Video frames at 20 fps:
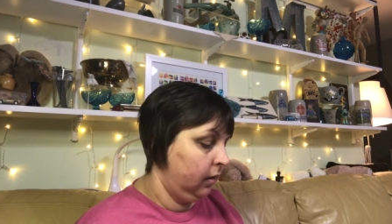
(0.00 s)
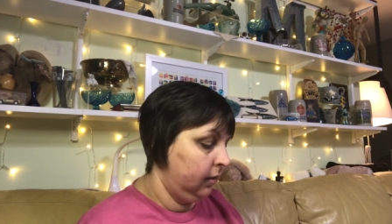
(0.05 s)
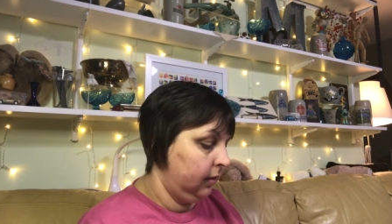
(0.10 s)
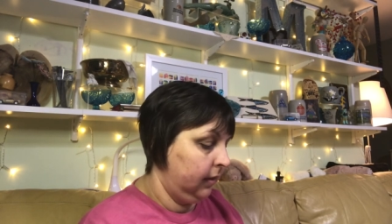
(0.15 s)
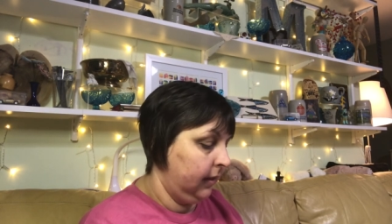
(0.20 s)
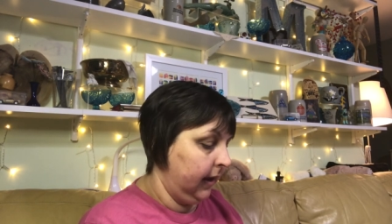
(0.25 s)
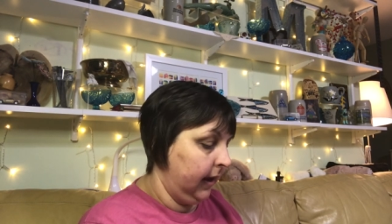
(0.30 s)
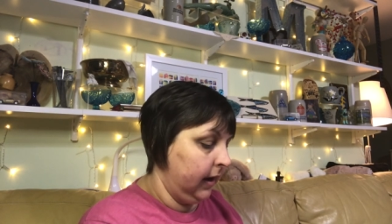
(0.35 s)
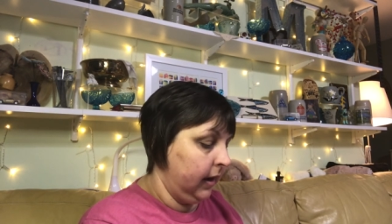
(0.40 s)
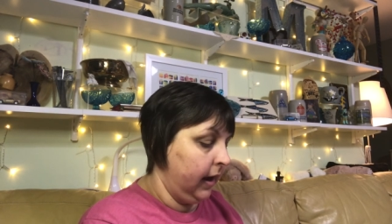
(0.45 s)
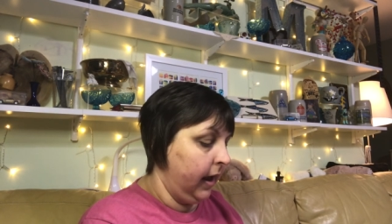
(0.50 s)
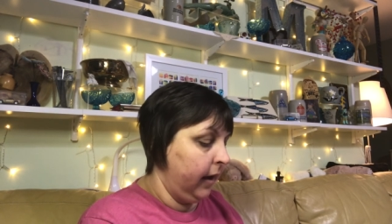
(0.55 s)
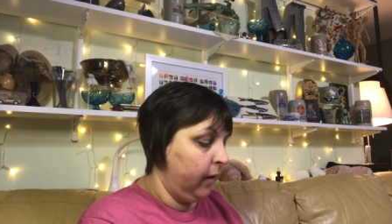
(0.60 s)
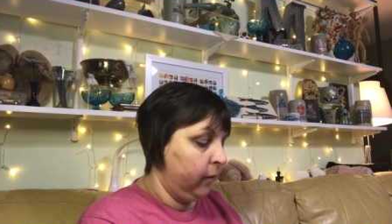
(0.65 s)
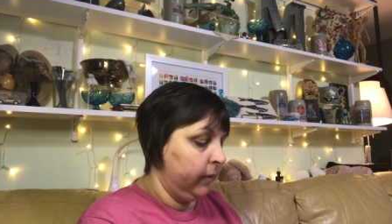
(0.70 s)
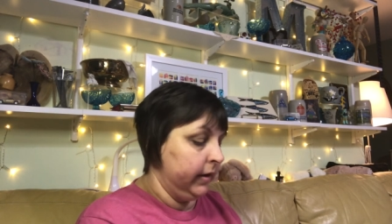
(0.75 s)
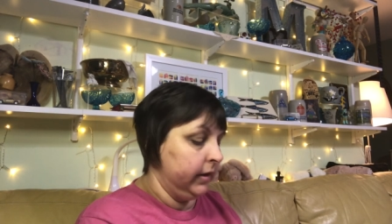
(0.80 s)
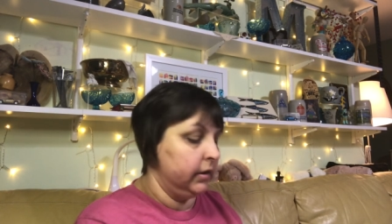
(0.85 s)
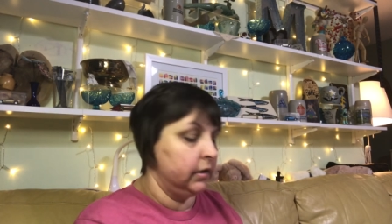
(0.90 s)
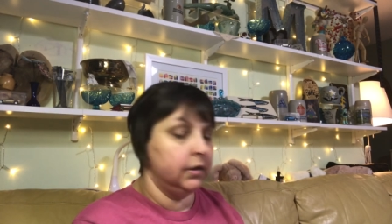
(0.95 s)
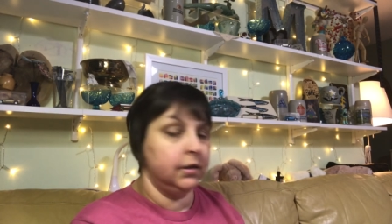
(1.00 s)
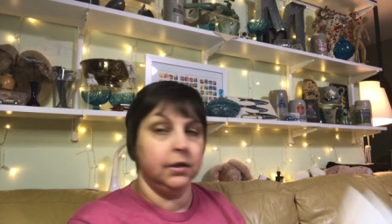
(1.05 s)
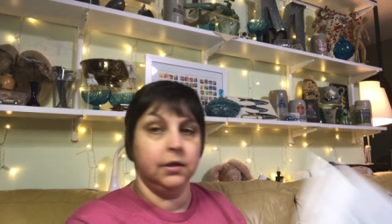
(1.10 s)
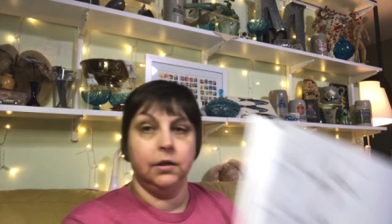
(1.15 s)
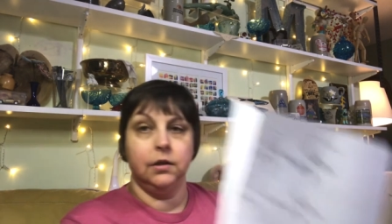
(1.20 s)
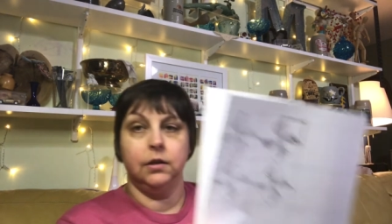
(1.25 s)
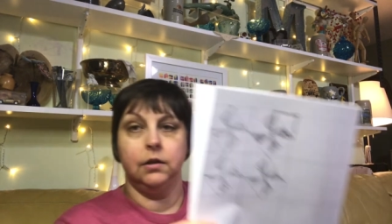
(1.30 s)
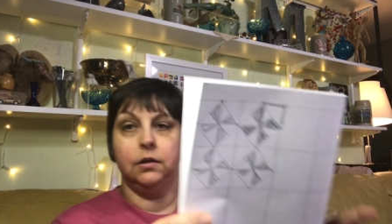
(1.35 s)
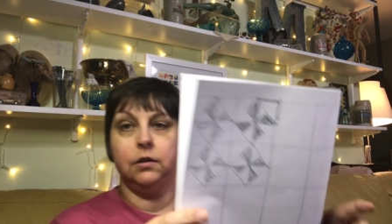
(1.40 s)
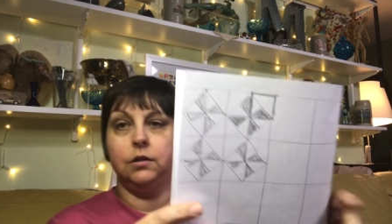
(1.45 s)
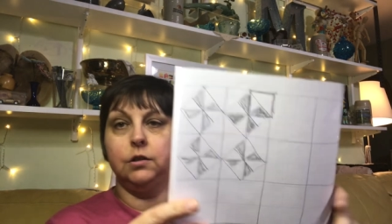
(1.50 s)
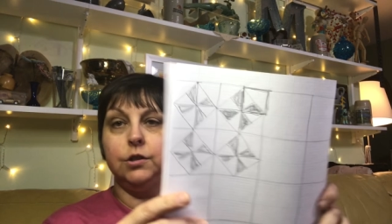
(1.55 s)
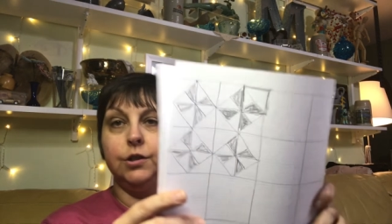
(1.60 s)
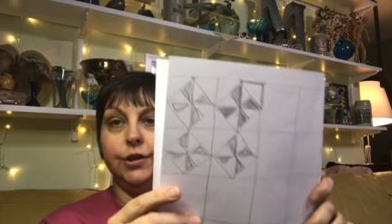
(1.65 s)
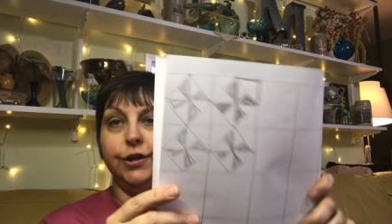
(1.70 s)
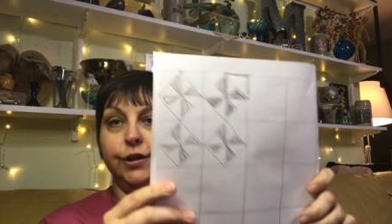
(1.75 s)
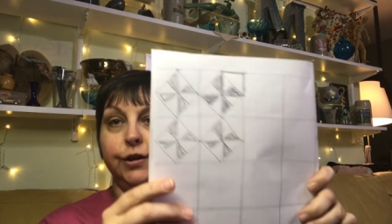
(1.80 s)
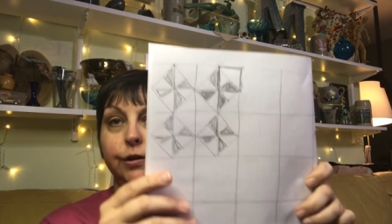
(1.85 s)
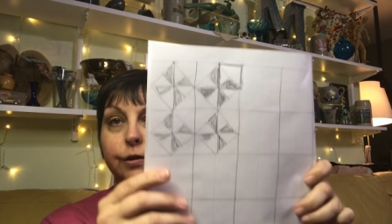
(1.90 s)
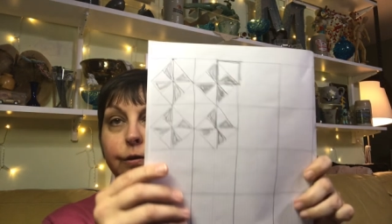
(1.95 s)
then I went
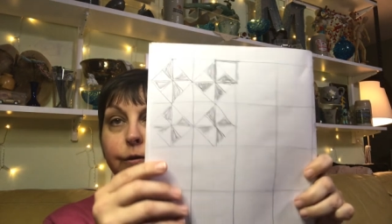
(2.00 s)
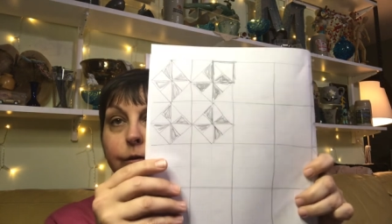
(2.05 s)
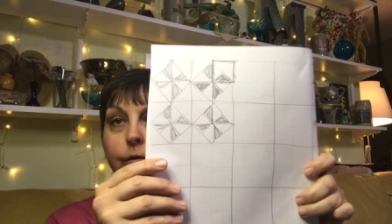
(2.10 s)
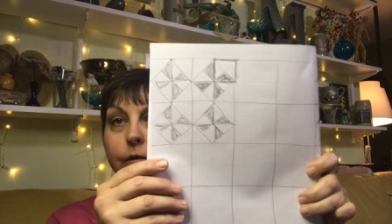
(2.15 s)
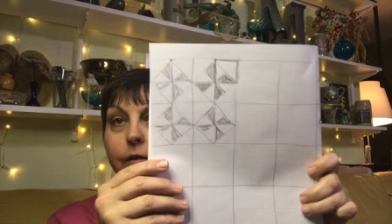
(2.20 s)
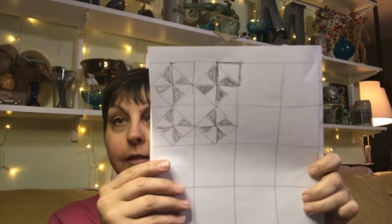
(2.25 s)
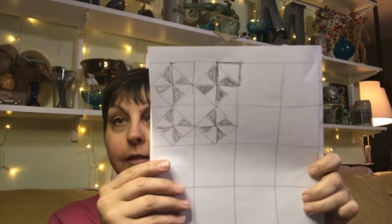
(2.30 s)
to